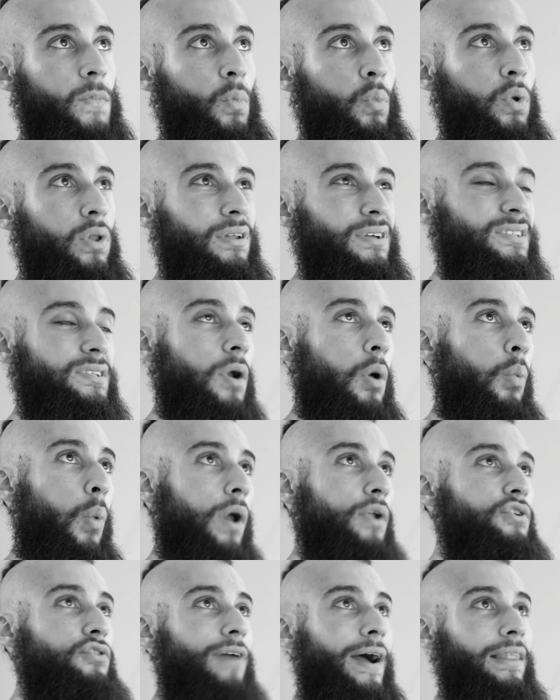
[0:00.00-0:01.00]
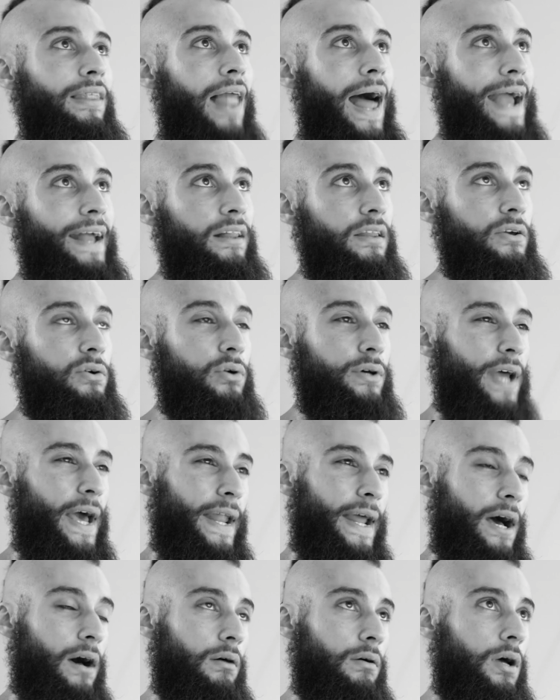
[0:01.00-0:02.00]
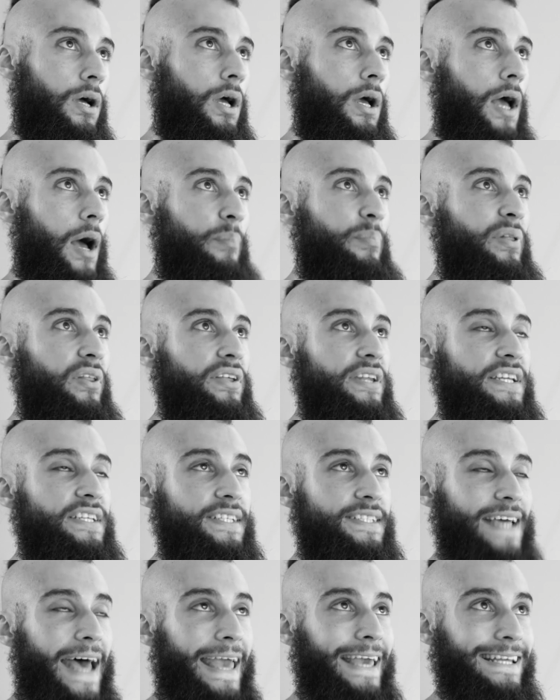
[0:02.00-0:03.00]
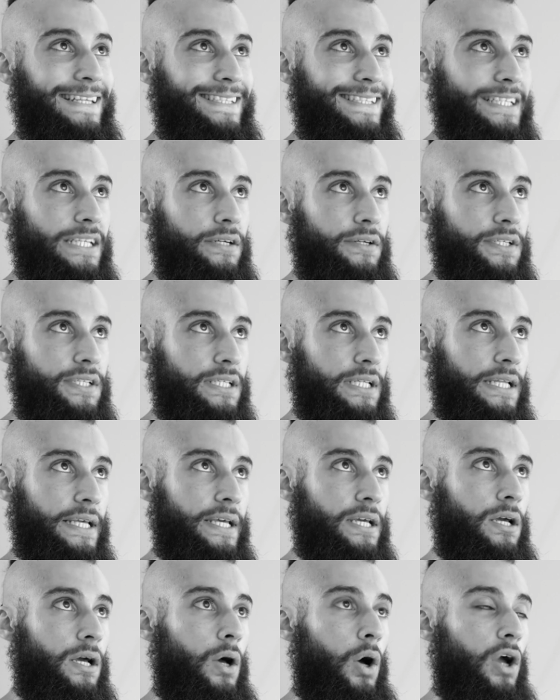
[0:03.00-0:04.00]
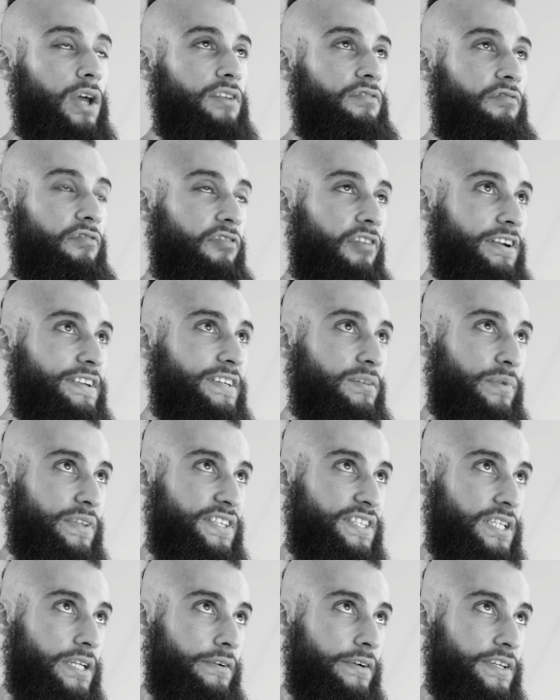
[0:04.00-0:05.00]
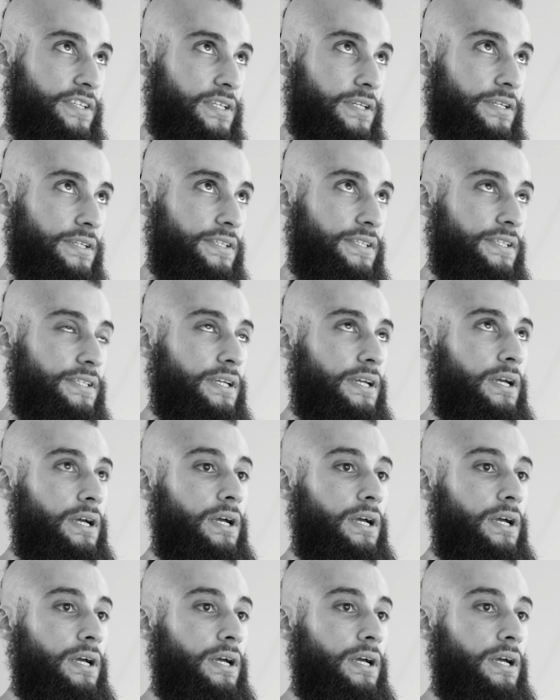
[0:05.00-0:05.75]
Well, it's no wonder our likelihood and our ability to take it seriously or confront it with seriousness